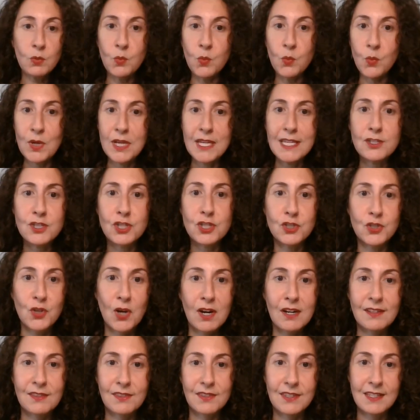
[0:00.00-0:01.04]
We
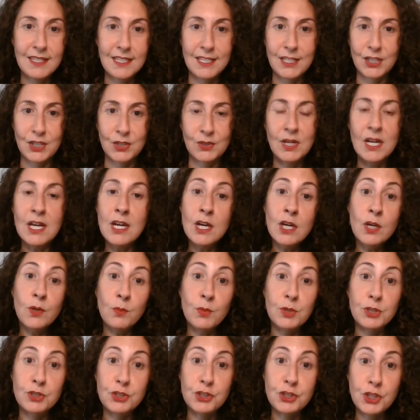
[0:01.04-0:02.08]
start the year
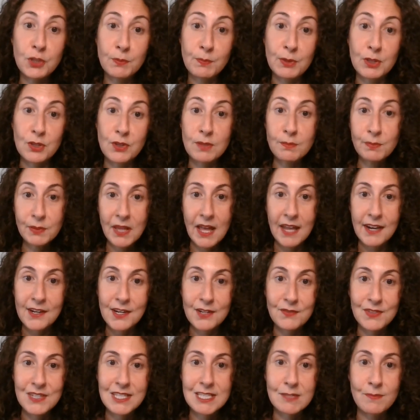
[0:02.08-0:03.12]
with Jupiter, the planet
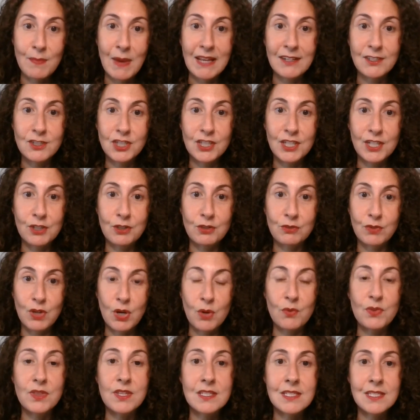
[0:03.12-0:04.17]
of expansion and
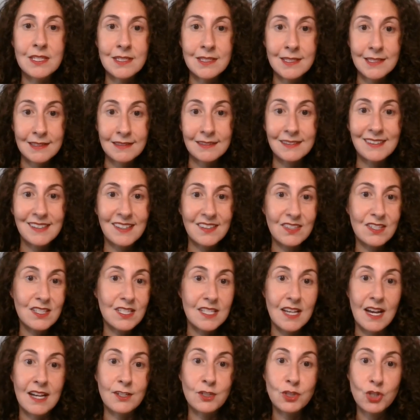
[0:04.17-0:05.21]
growth, still in the
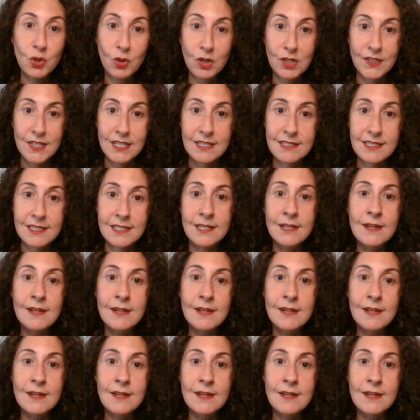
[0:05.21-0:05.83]
sign Taurus.